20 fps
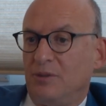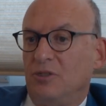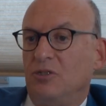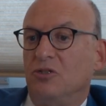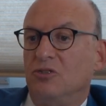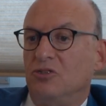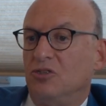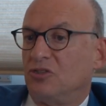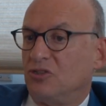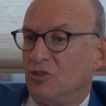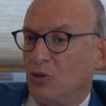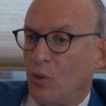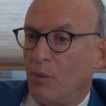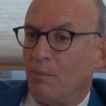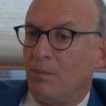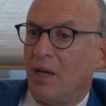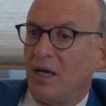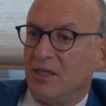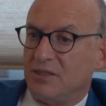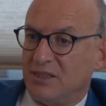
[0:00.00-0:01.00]
And you can just do a
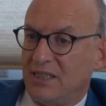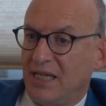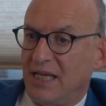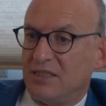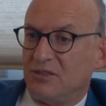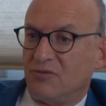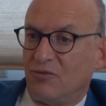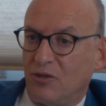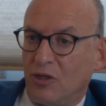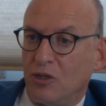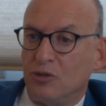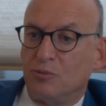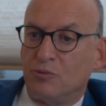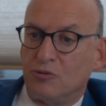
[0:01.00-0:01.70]
blood test for those